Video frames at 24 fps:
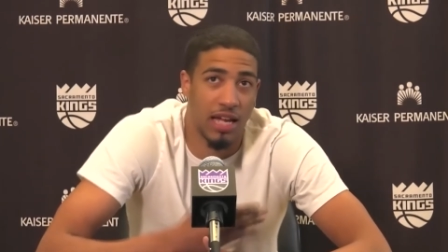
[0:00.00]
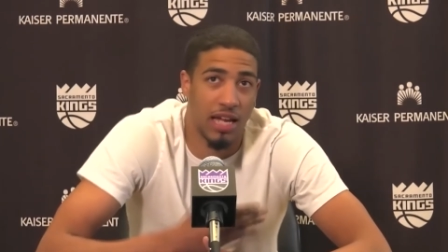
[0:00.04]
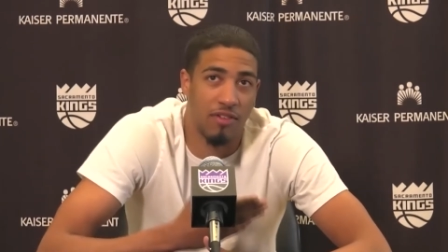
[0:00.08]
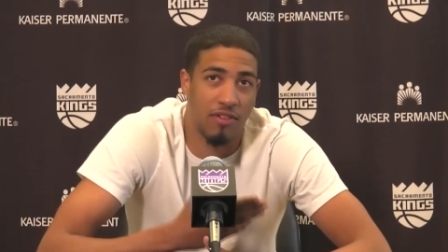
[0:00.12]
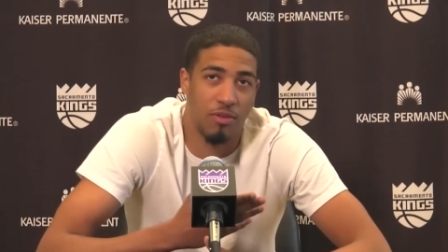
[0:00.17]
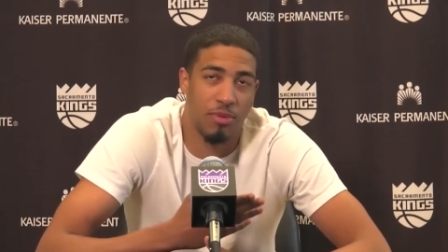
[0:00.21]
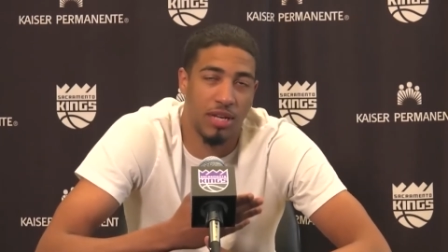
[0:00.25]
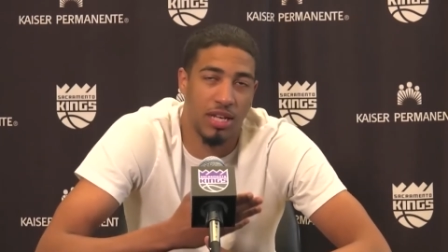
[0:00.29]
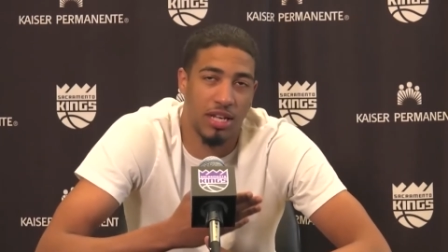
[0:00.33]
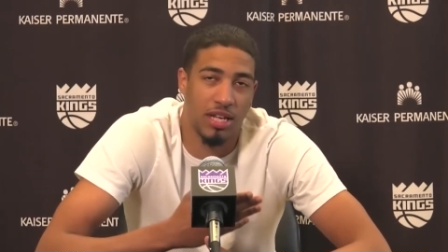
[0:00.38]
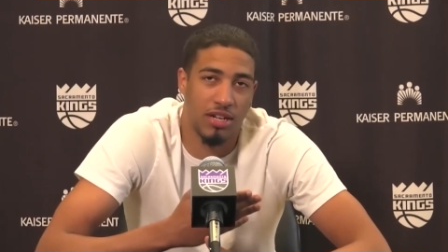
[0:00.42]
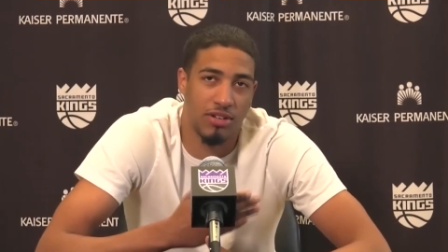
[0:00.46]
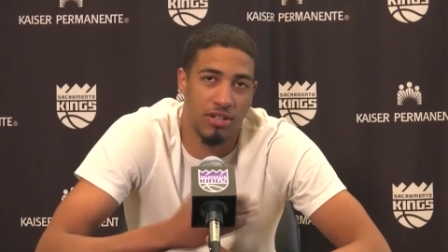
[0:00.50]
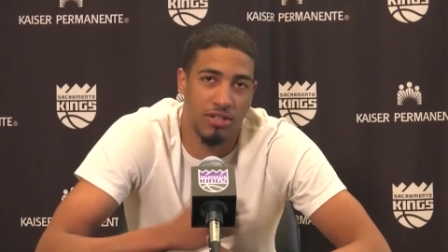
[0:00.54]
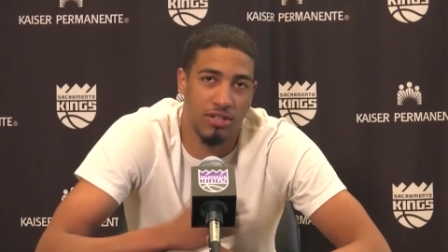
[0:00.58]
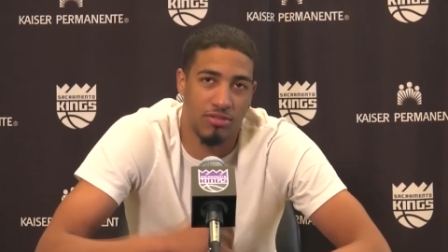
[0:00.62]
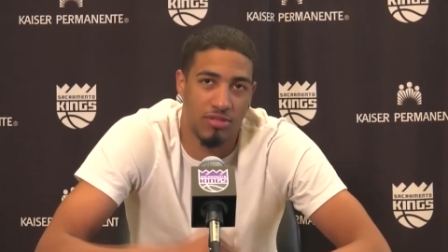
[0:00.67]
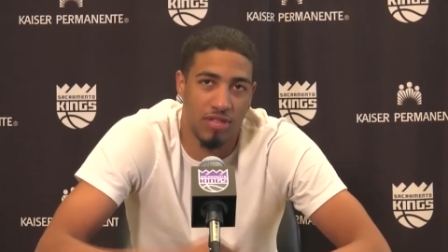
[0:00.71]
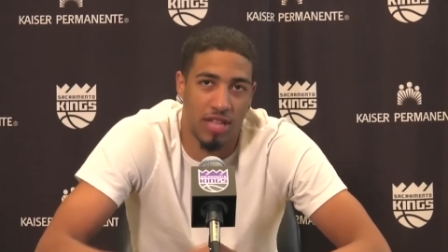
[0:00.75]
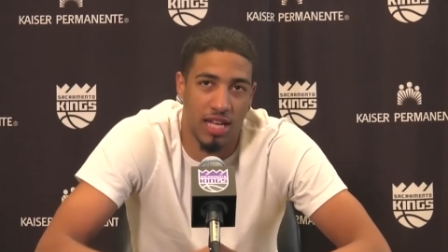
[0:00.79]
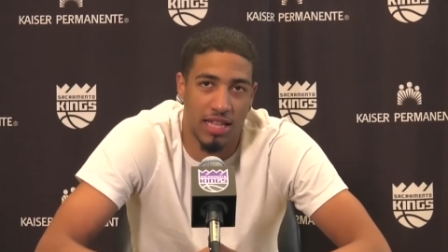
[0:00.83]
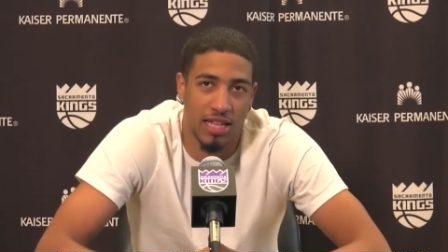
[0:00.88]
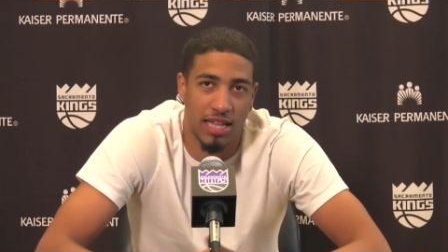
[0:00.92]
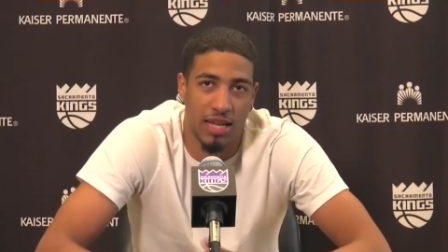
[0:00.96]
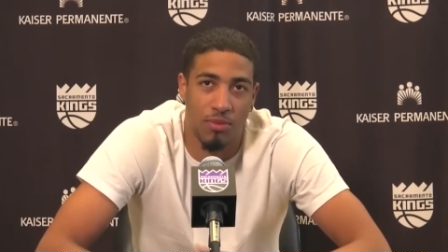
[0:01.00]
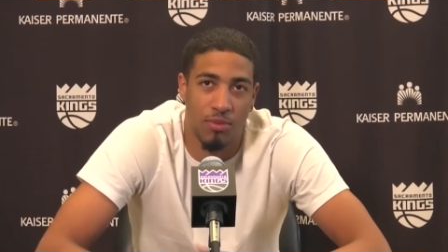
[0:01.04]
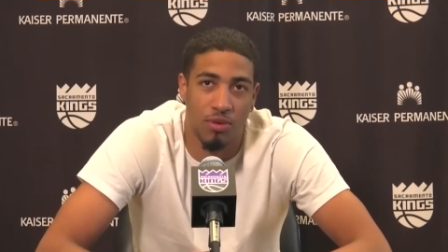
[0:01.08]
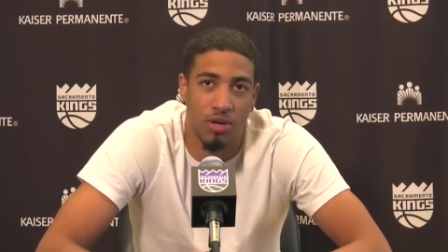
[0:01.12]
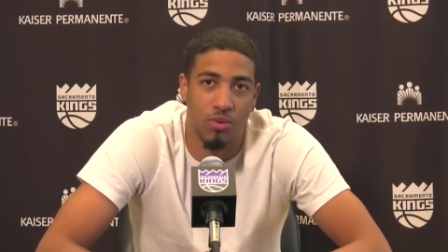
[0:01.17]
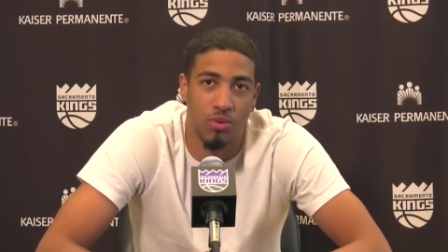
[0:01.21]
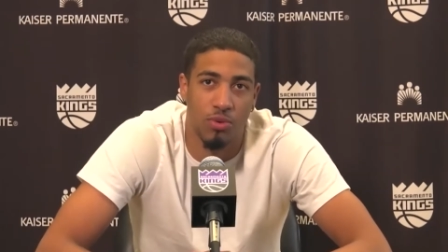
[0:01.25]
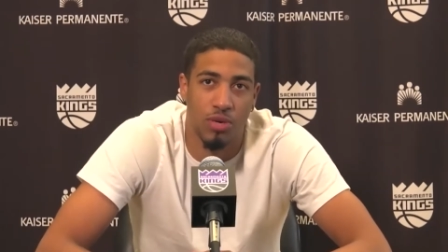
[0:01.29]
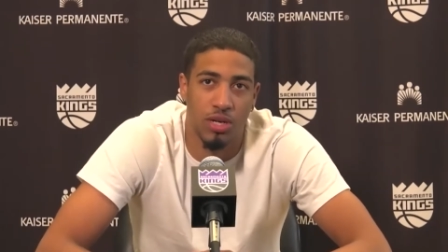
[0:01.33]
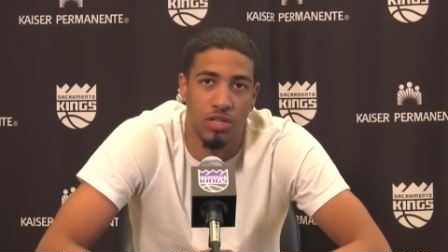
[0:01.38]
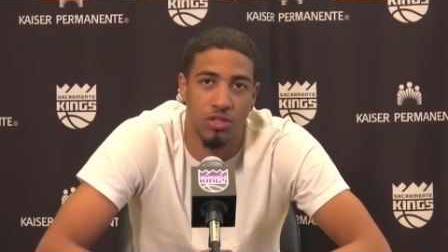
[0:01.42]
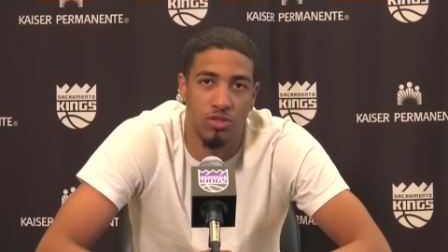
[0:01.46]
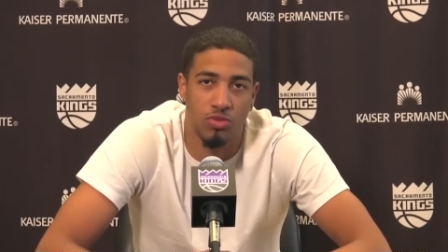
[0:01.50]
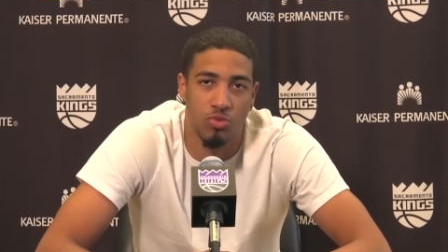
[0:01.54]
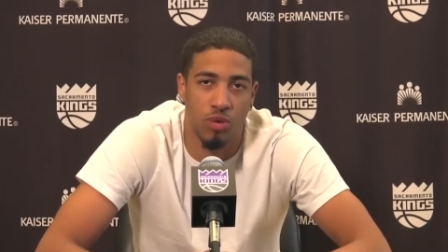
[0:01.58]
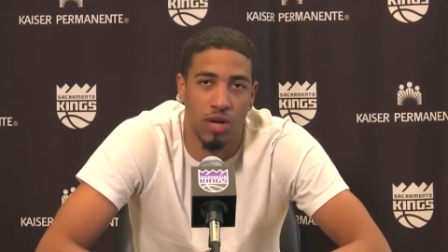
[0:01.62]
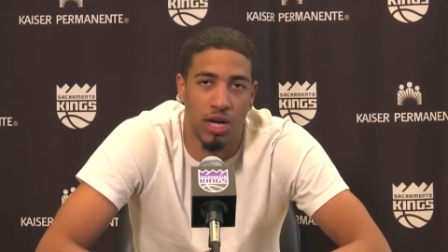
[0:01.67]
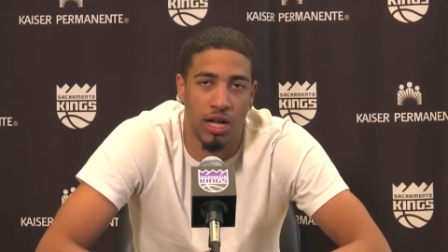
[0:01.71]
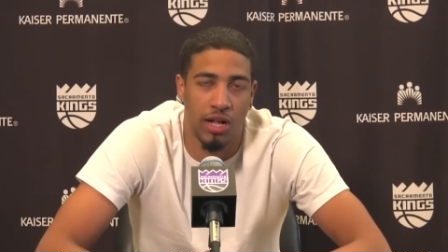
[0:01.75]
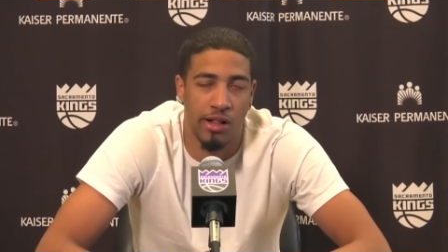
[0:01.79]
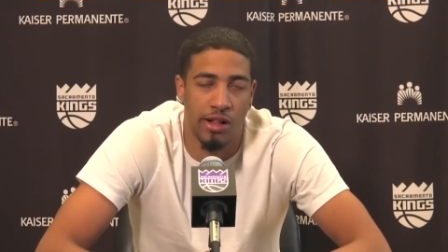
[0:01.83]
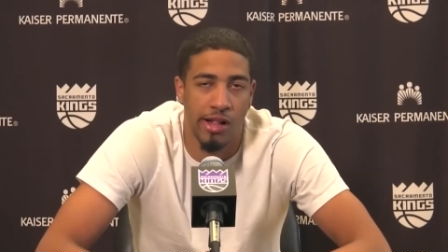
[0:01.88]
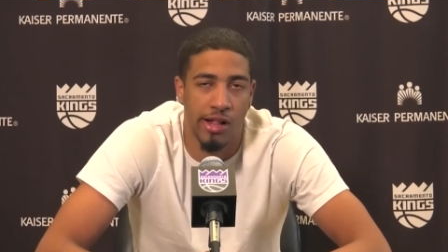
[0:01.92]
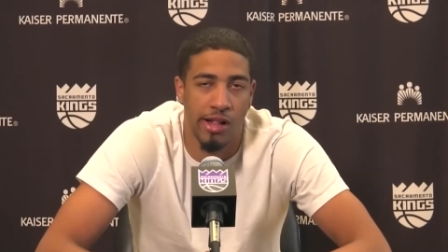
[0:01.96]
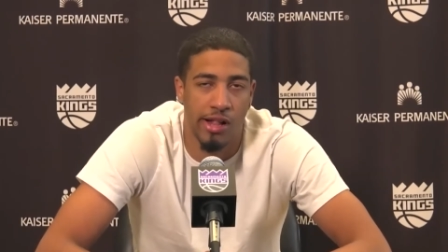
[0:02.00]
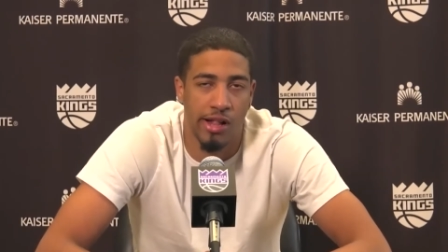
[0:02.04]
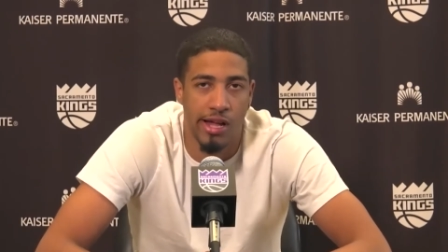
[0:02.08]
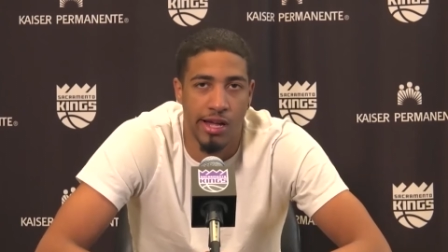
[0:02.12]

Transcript: everybody agrees with that. They want to win as well.